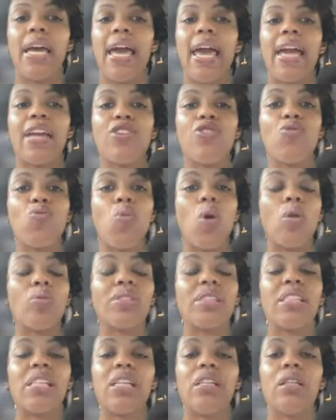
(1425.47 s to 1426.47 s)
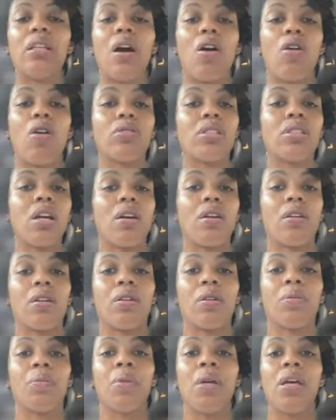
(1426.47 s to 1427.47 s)
and you won't see
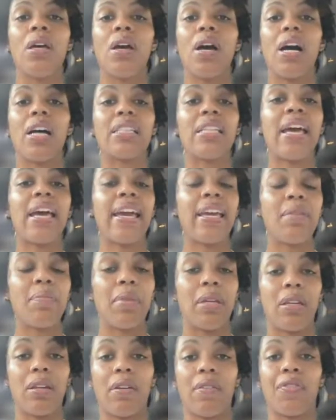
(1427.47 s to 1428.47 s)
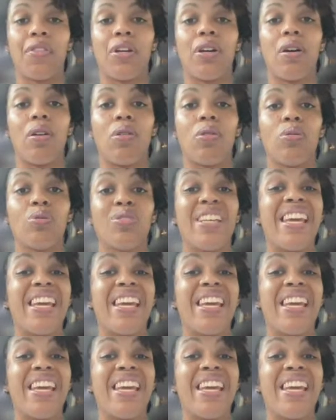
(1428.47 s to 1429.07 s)
long-term attainment of the goals,